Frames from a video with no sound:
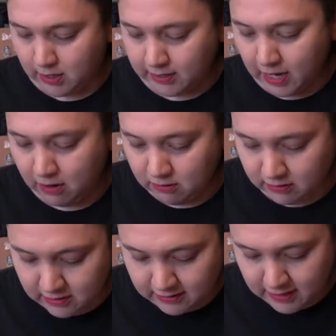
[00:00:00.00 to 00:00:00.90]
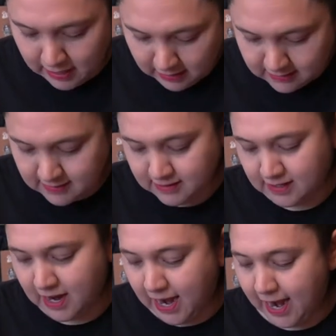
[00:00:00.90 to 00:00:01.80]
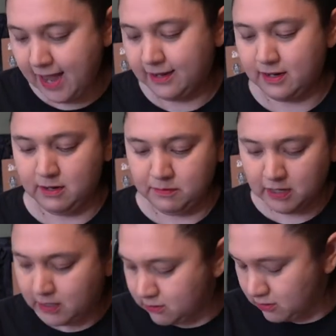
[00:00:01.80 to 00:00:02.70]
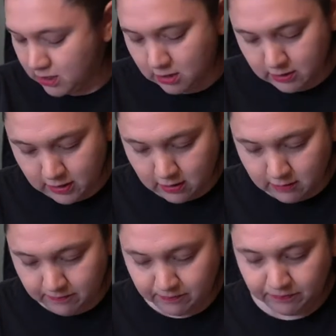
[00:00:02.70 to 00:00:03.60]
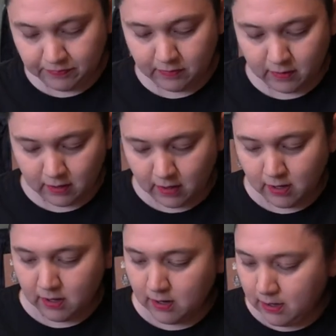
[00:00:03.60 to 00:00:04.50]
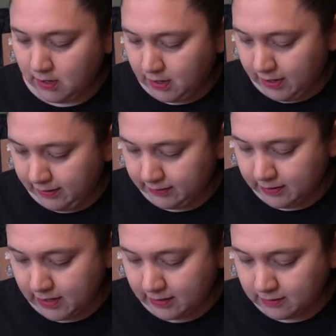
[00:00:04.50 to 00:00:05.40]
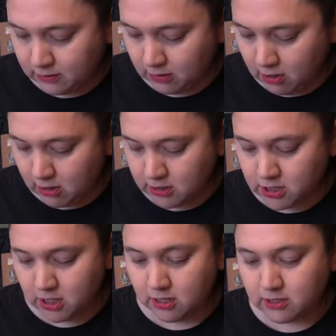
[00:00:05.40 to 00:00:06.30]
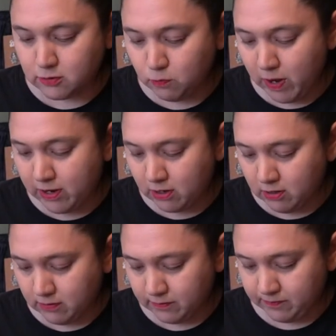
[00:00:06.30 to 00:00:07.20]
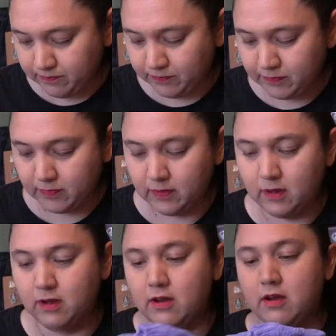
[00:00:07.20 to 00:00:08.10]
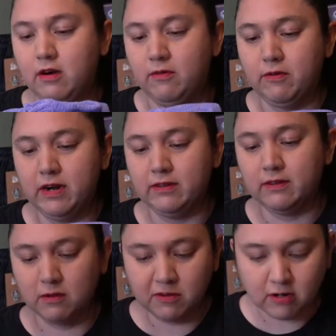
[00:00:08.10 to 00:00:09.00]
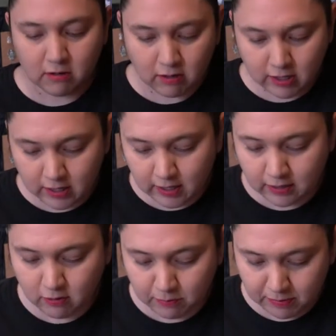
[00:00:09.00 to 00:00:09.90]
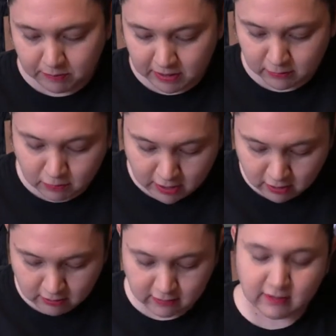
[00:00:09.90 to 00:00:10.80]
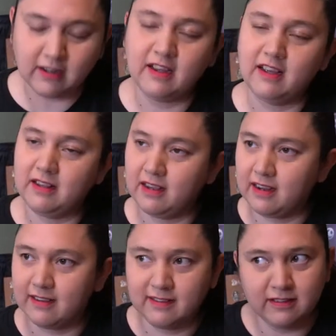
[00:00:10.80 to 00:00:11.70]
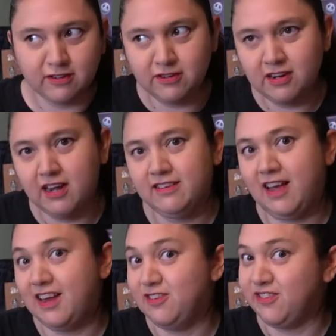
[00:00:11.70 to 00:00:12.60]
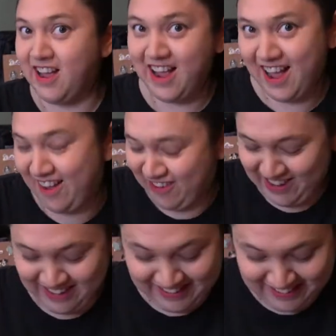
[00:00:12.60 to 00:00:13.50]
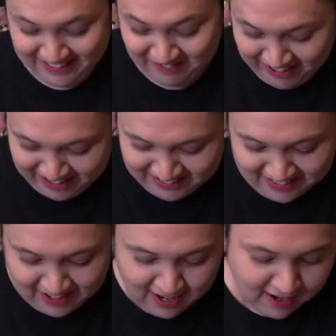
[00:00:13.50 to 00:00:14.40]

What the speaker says: Now, the next item that I took out of there is an extra large sweater. Friends, so I'm gonna go ahead and open my sweater. Like I said to you guys, I do not have anything, friends,